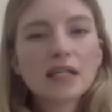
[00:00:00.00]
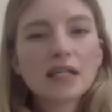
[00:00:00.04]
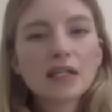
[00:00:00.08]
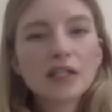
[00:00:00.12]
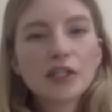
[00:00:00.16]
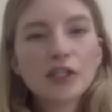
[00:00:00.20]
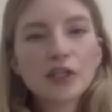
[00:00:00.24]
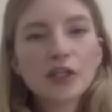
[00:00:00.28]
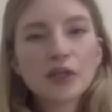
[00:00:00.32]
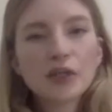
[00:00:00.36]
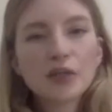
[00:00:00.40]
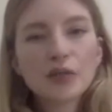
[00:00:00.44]

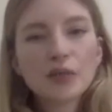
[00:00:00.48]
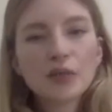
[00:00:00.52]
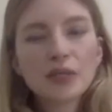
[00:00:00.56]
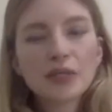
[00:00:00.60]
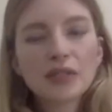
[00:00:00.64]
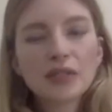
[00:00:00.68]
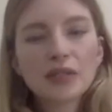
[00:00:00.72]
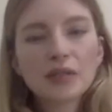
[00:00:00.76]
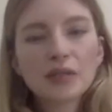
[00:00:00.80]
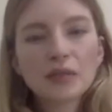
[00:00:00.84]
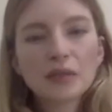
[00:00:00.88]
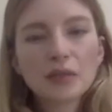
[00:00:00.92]
you know,
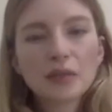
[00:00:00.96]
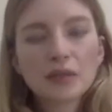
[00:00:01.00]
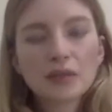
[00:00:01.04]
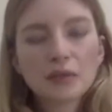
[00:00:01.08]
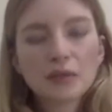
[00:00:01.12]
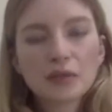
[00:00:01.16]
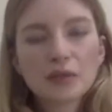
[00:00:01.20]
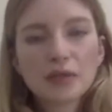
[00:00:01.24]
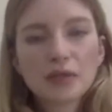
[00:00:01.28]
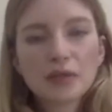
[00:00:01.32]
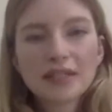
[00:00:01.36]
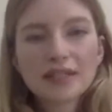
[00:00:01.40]

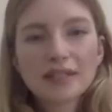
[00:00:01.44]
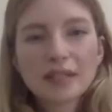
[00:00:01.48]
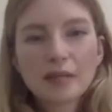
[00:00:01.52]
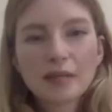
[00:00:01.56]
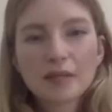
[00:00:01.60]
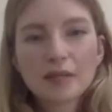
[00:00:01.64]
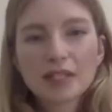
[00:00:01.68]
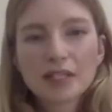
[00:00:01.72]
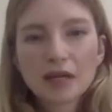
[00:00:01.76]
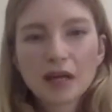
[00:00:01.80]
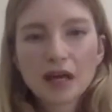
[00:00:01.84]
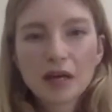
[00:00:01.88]
we're in the
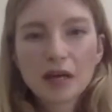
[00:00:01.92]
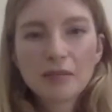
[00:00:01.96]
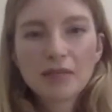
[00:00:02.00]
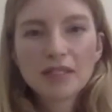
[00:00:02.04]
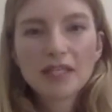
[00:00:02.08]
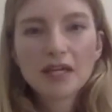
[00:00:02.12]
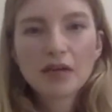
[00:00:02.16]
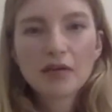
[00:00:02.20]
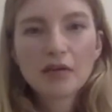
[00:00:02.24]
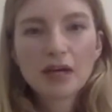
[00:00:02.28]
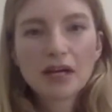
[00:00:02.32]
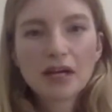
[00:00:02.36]
summertime, is
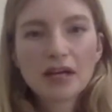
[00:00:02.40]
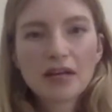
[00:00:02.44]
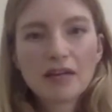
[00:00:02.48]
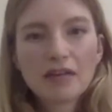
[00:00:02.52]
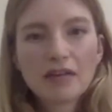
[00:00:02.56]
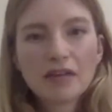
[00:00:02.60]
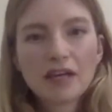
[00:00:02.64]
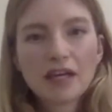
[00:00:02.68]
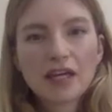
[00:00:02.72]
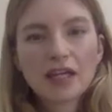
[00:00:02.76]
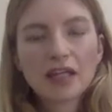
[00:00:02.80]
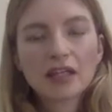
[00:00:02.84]
there
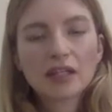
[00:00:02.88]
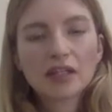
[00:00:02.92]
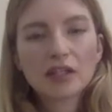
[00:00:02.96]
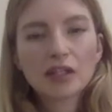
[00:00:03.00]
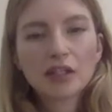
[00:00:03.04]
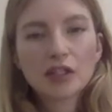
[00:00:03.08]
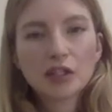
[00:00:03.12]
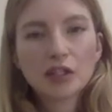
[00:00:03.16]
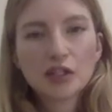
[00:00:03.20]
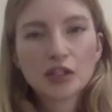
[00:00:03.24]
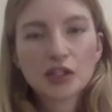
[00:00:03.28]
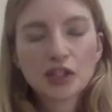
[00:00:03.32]
anything that
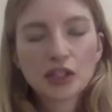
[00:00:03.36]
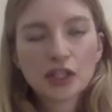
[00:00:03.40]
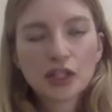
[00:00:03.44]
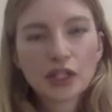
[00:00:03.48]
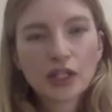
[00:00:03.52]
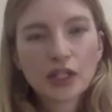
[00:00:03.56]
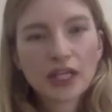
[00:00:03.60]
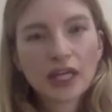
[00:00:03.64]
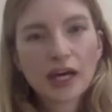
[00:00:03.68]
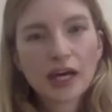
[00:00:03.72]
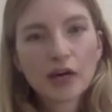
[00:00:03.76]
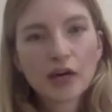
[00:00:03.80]
you should
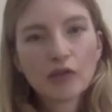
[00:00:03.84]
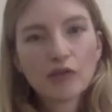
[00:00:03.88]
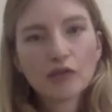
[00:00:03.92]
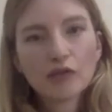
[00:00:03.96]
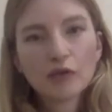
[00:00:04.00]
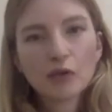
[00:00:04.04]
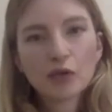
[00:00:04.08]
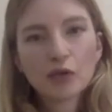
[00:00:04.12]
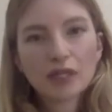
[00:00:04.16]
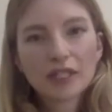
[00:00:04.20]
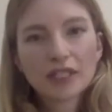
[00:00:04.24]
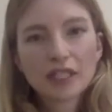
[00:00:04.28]
look out
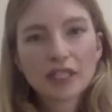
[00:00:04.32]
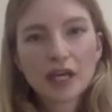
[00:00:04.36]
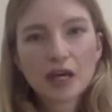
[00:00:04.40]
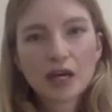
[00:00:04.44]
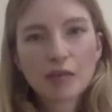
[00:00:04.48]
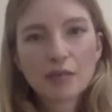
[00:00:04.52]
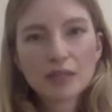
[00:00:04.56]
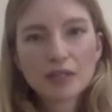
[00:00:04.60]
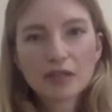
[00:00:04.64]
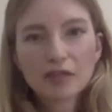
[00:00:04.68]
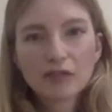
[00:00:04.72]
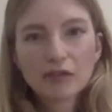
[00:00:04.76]
for in
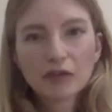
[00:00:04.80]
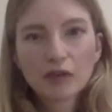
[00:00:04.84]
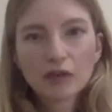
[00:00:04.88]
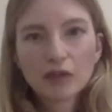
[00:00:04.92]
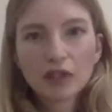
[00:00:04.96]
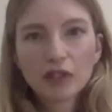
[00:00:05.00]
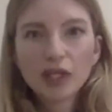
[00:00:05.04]
terms of